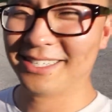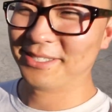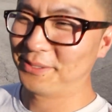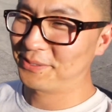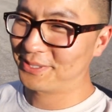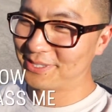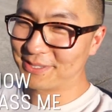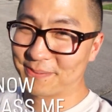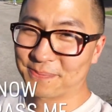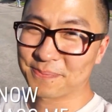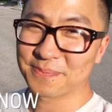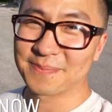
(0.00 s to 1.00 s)
my
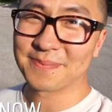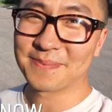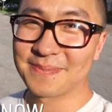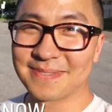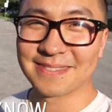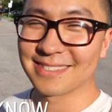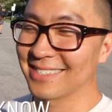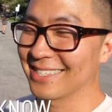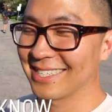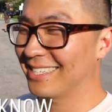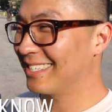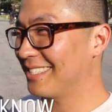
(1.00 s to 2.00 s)
no. god! Is that six
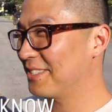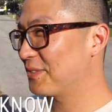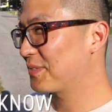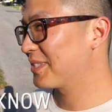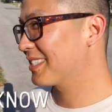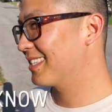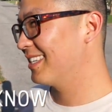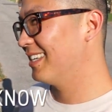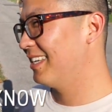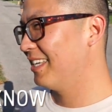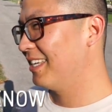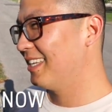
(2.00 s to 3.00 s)
reviews? Guys, guys!
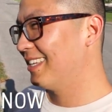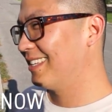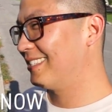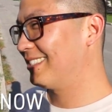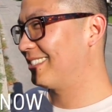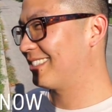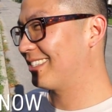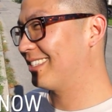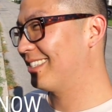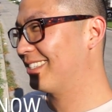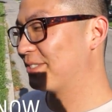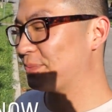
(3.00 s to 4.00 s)
Guys, oh. six,
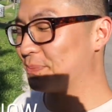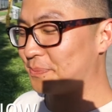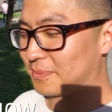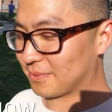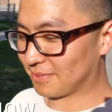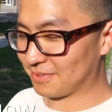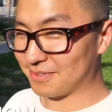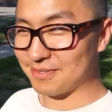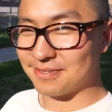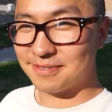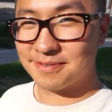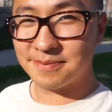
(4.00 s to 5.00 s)
guys, it's six
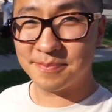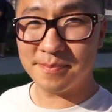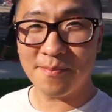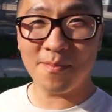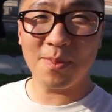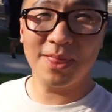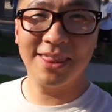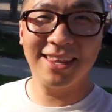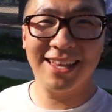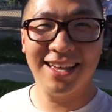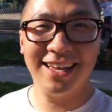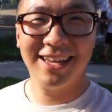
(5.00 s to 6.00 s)
reviews! It's Bart
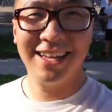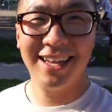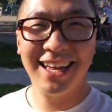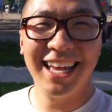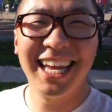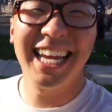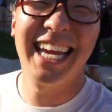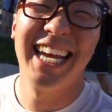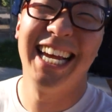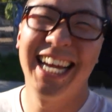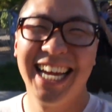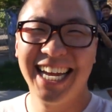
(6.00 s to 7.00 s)
Kwan from guy. Just
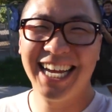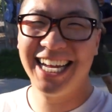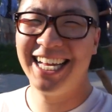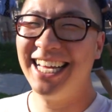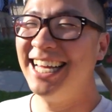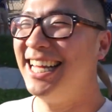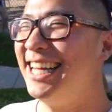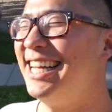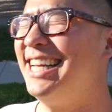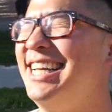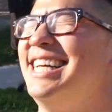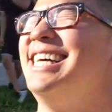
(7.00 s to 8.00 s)
Kidding Films!
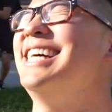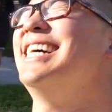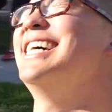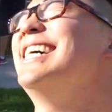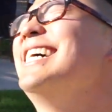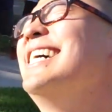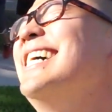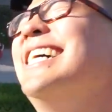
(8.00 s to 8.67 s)
It's Bart